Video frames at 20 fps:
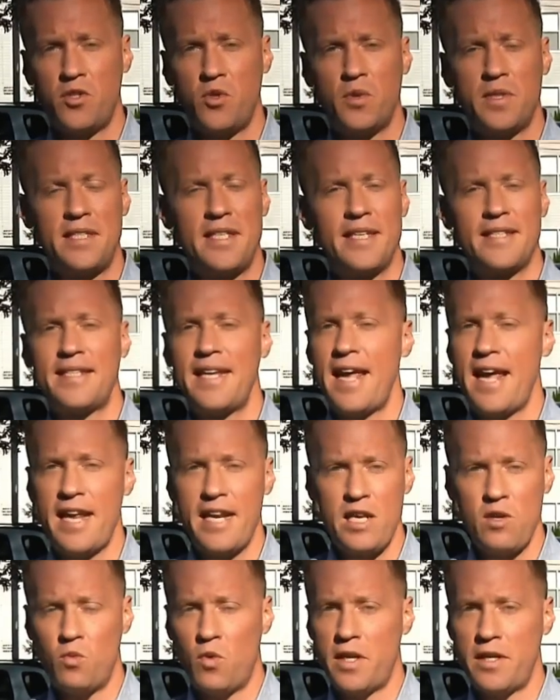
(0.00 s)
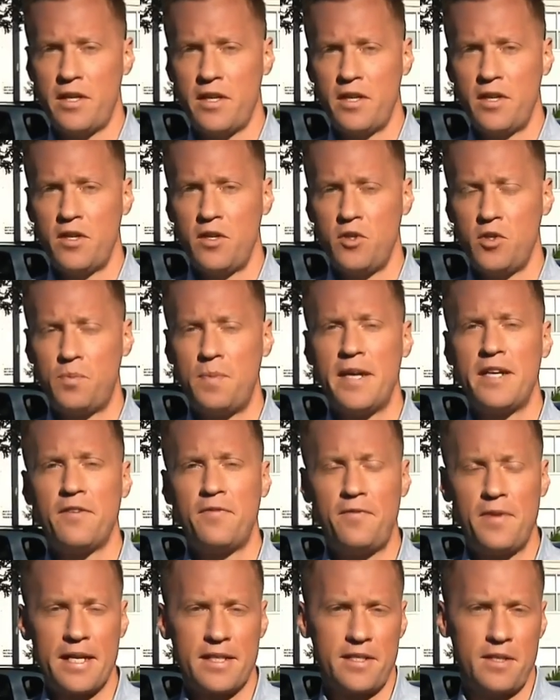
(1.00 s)
to assist anyone who's been
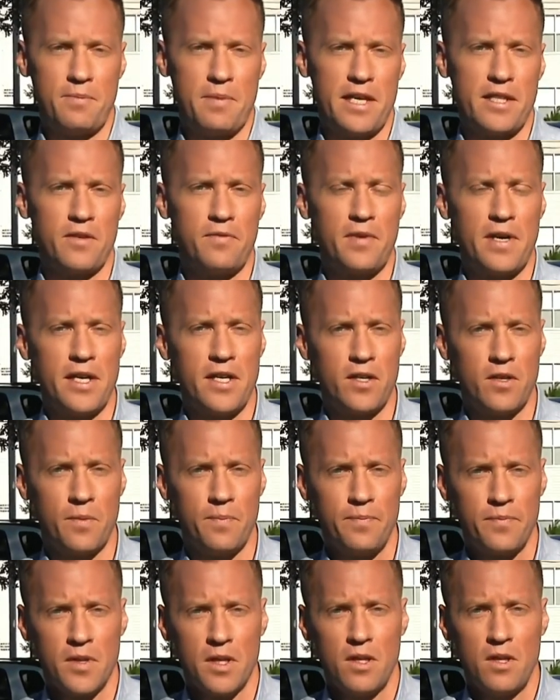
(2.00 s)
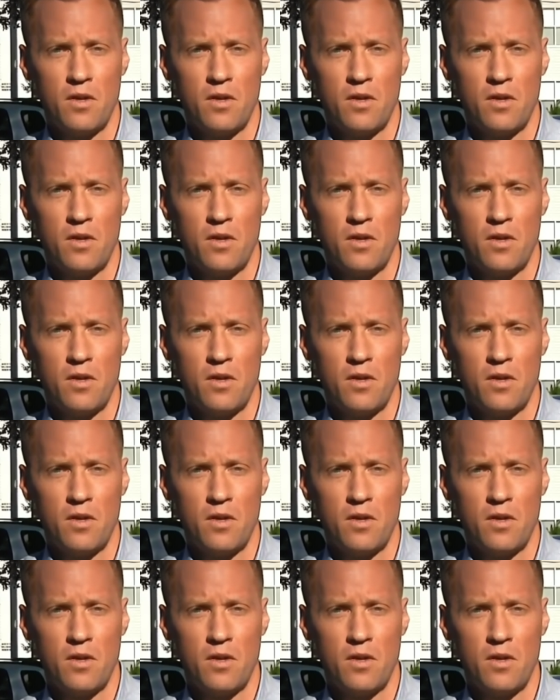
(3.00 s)
affected by the fire.